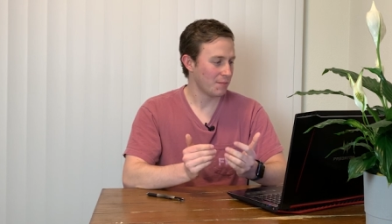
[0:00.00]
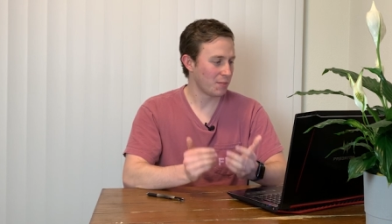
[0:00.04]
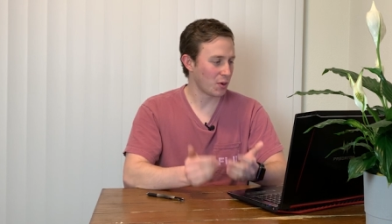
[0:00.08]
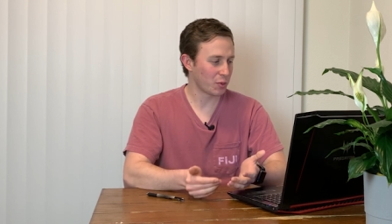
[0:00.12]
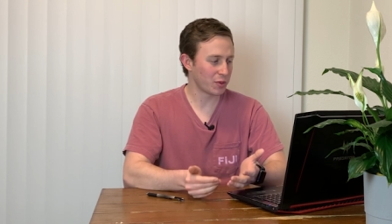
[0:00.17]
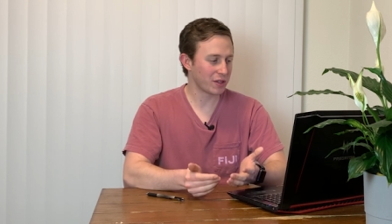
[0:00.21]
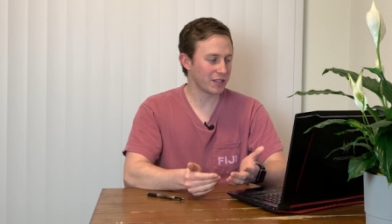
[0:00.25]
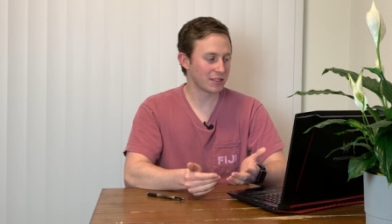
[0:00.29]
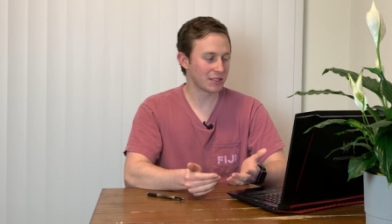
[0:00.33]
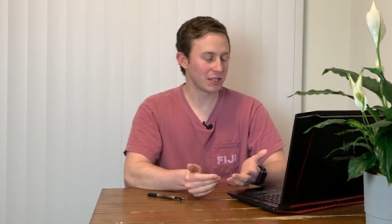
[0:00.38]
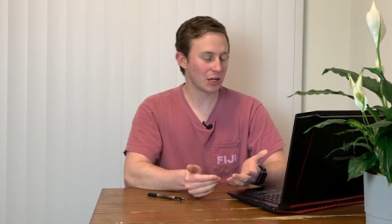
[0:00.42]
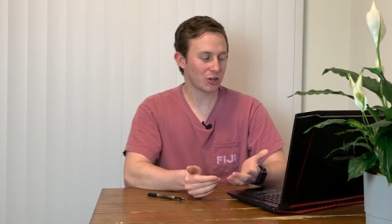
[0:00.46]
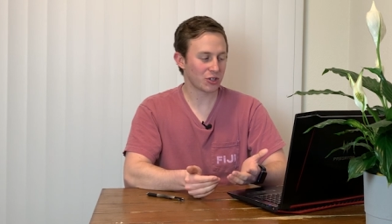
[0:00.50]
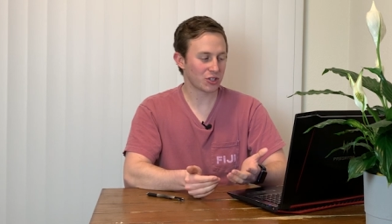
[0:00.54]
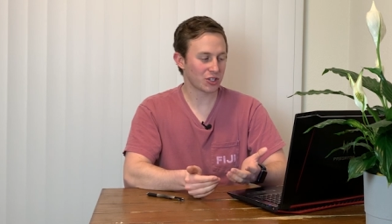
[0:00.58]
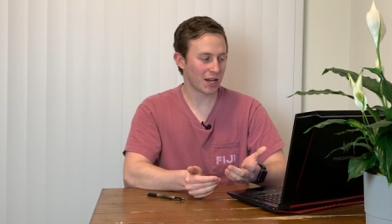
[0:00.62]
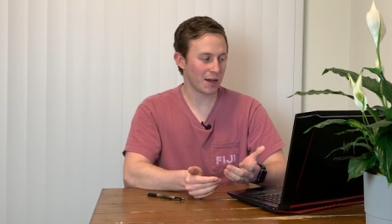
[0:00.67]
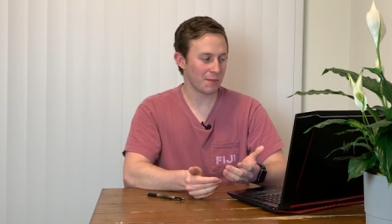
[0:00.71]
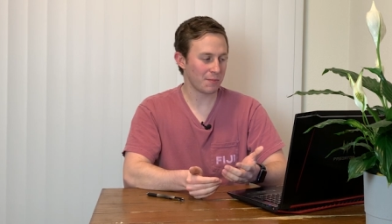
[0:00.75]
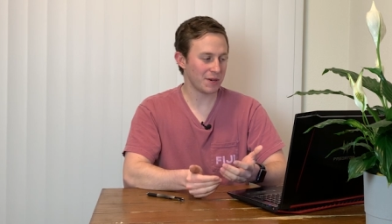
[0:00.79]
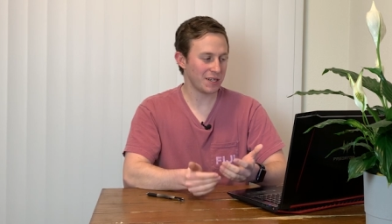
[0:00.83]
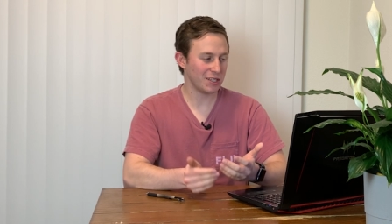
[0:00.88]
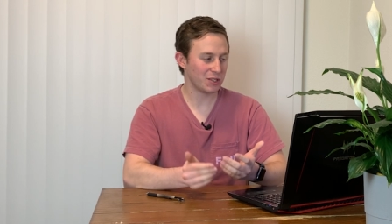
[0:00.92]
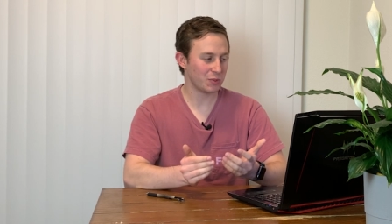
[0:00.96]
But with these large
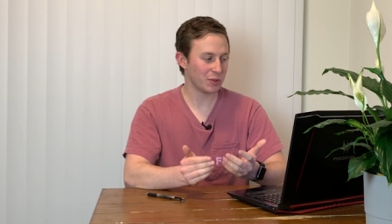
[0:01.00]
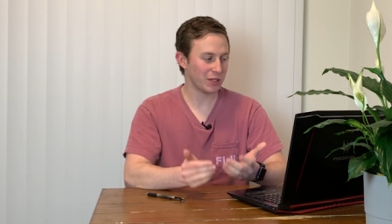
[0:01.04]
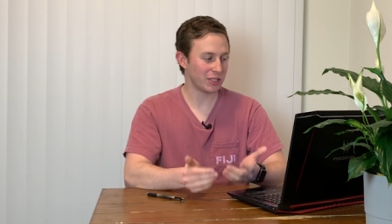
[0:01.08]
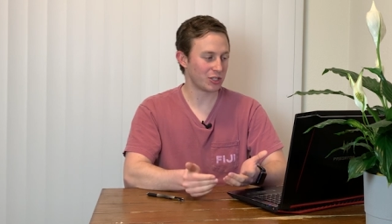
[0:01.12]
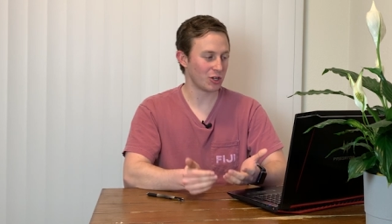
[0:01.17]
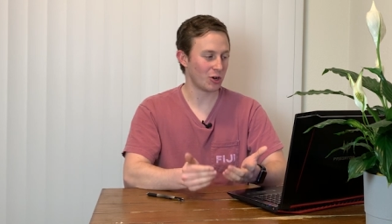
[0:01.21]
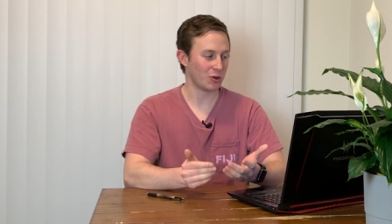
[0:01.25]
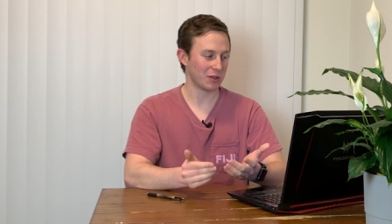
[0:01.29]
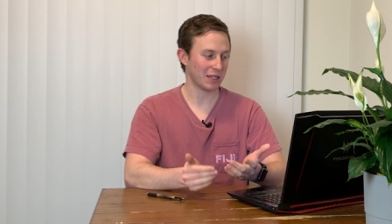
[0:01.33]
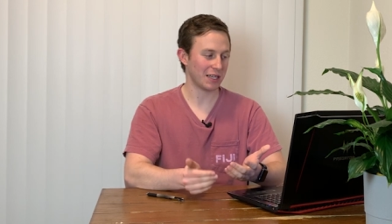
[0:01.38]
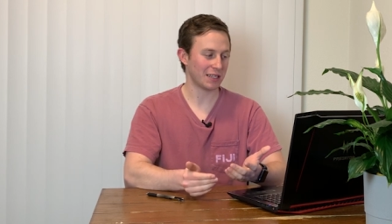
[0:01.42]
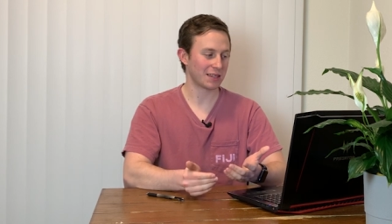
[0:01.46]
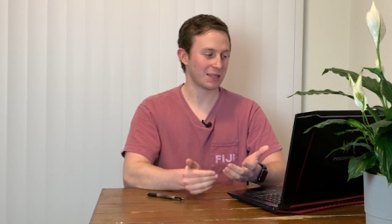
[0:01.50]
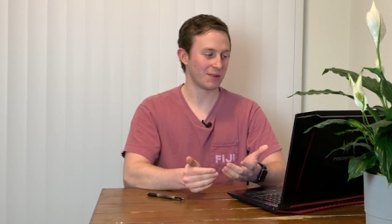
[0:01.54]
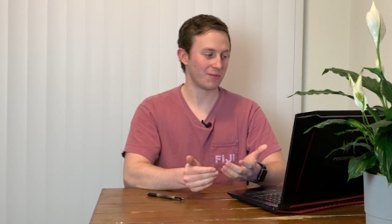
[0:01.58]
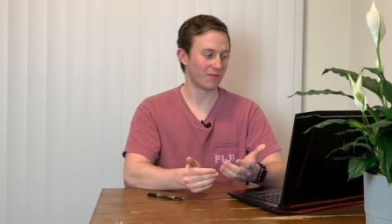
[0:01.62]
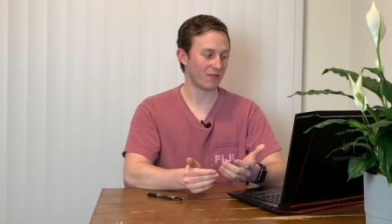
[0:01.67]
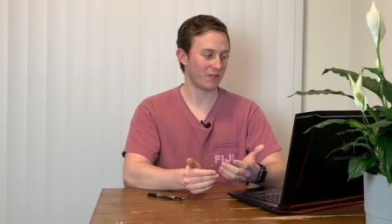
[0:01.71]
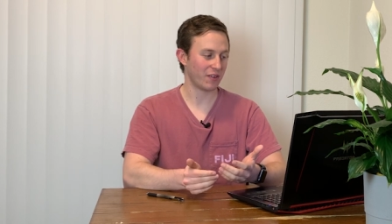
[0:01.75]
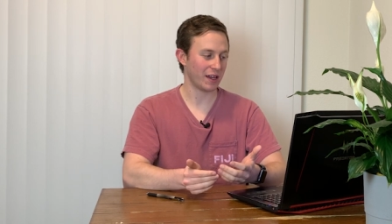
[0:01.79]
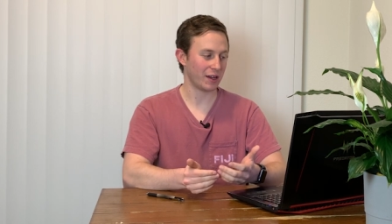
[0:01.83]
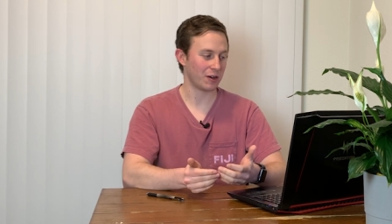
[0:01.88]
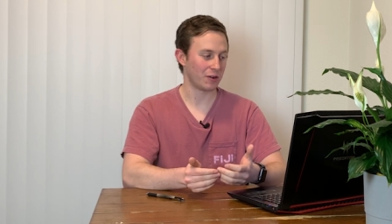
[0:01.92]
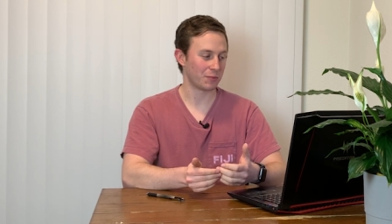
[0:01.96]
companies, we don't let them
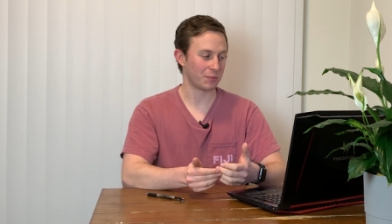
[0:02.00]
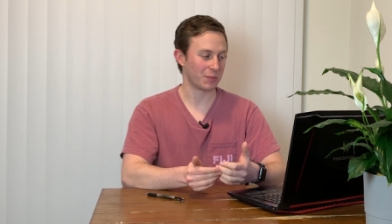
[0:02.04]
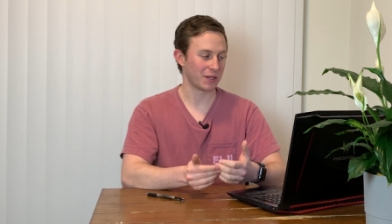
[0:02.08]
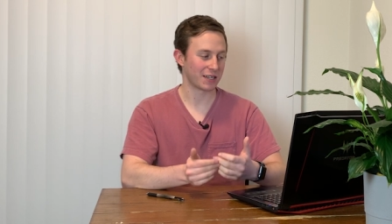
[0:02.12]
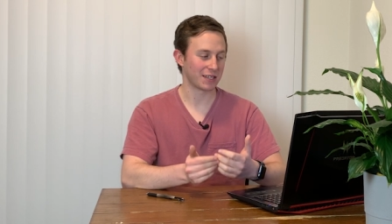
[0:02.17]
fail